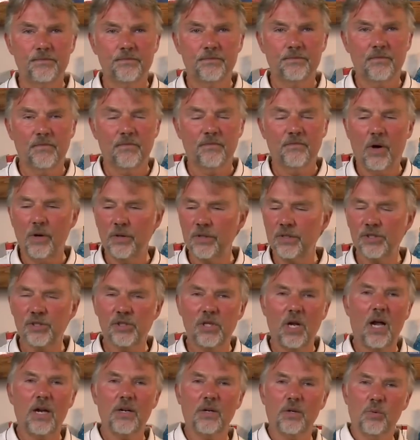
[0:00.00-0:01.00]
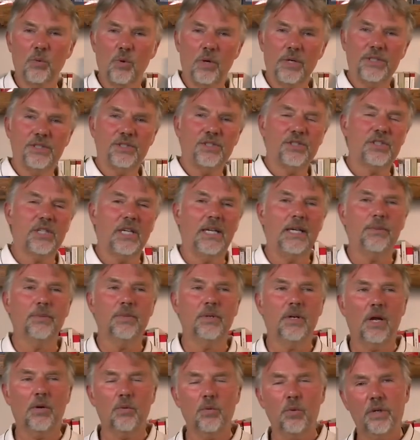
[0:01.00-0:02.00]
Focus not on what is seen, but
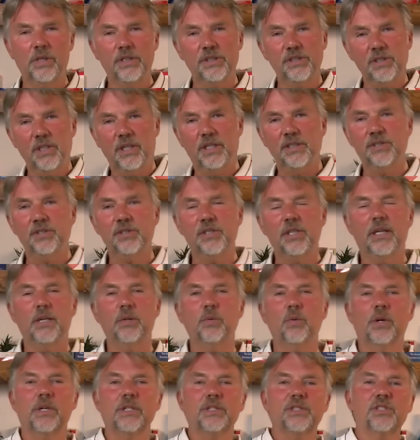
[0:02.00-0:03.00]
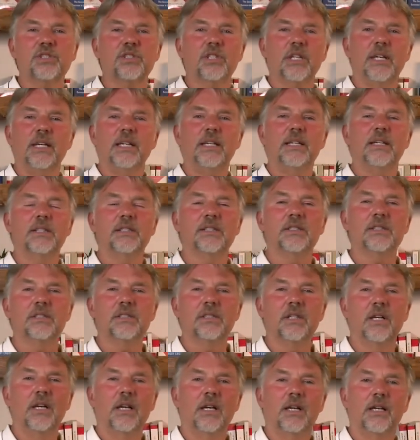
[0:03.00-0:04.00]
on what is unseen. What is seen is
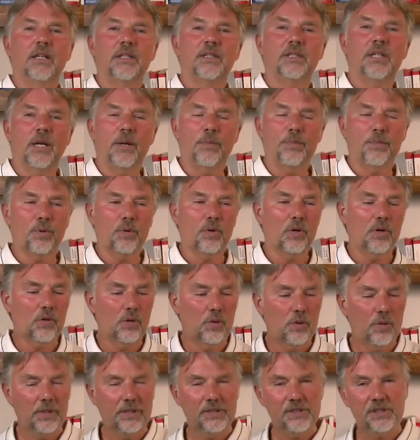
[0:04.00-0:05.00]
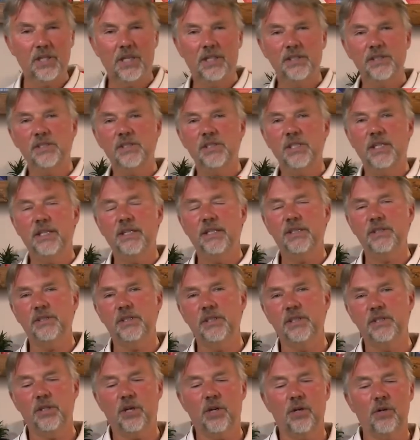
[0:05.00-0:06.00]
temporal, what is unseen is
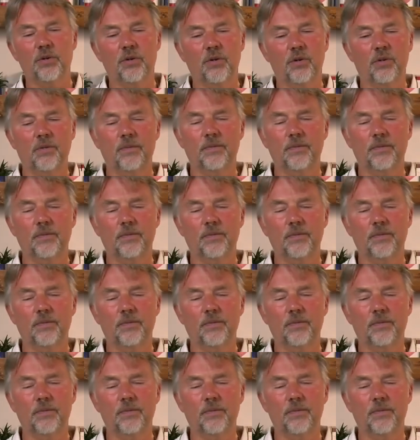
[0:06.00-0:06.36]
eternal.